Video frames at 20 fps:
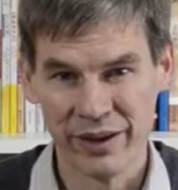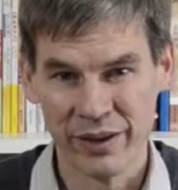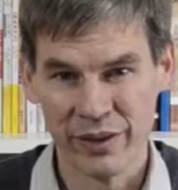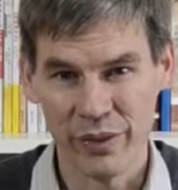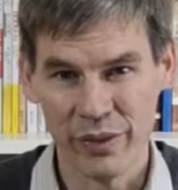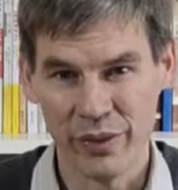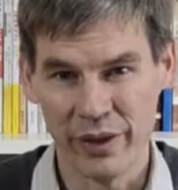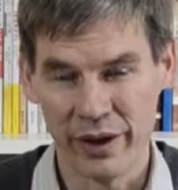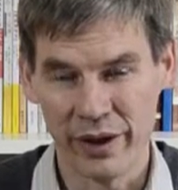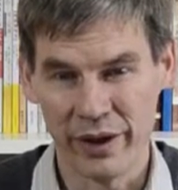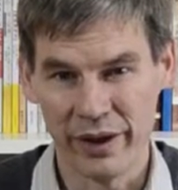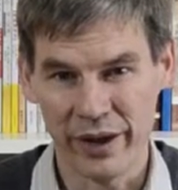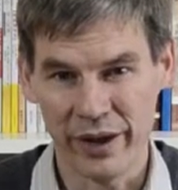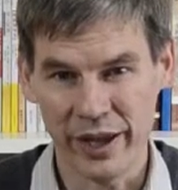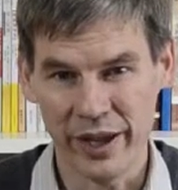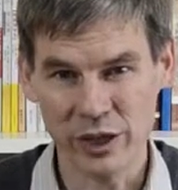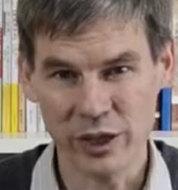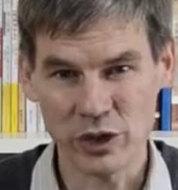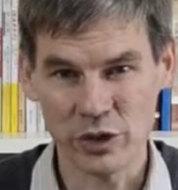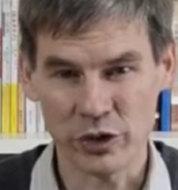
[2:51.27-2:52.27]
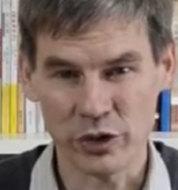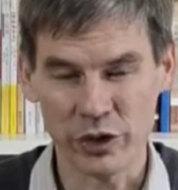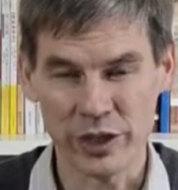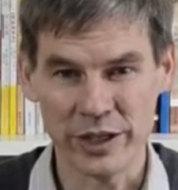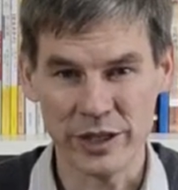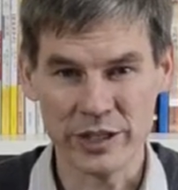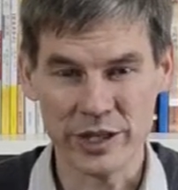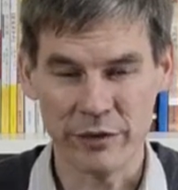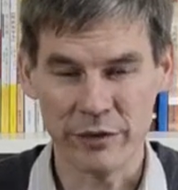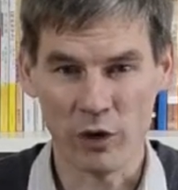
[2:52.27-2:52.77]
the
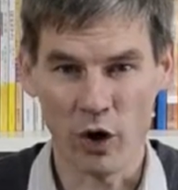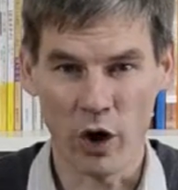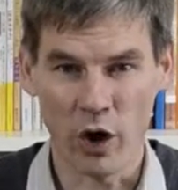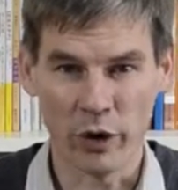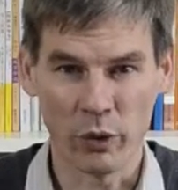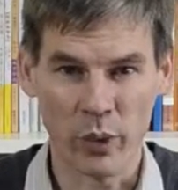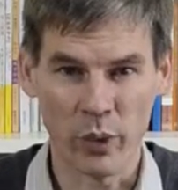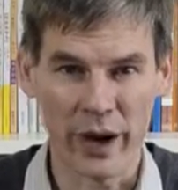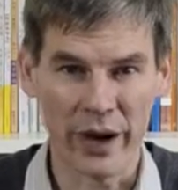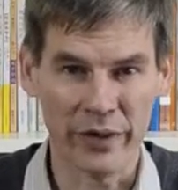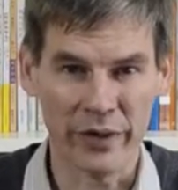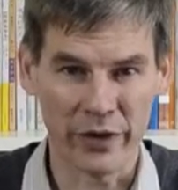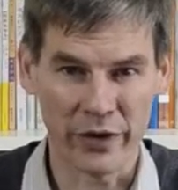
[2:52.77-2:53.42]
injuries have gone away.